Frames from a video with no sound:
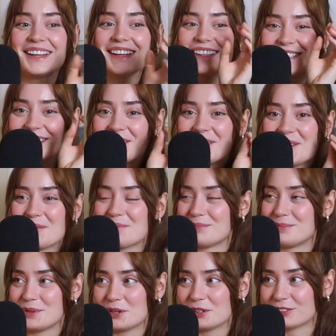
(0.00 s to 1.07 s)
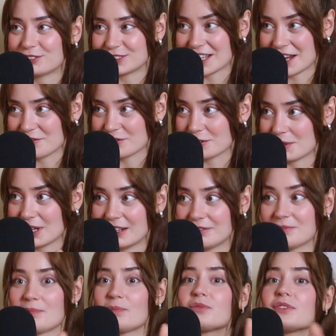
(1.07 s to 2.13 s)
So beautiful time for me.
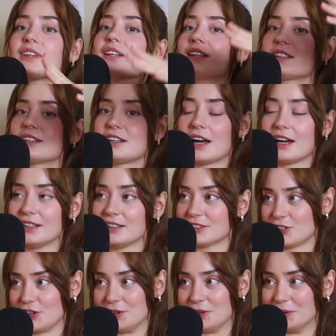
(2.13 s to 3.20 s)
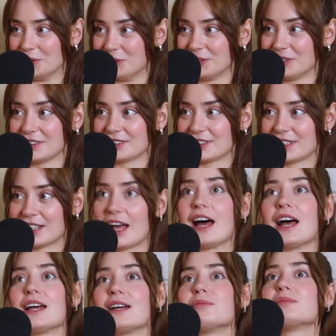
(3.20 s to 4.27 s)
Cut to,
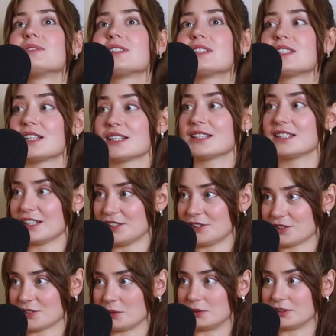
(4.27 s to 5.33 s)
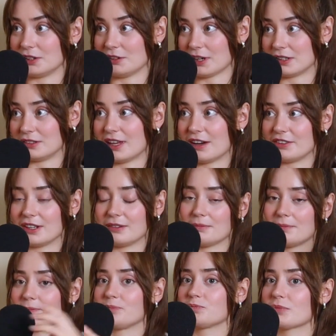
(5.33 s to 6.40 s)
I'm 16 years old in grade 11.
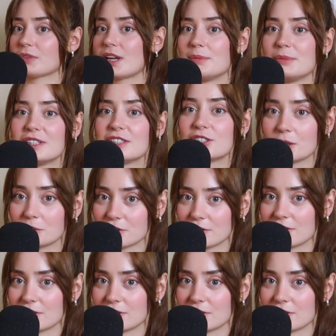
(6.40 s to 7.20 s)
I'm in social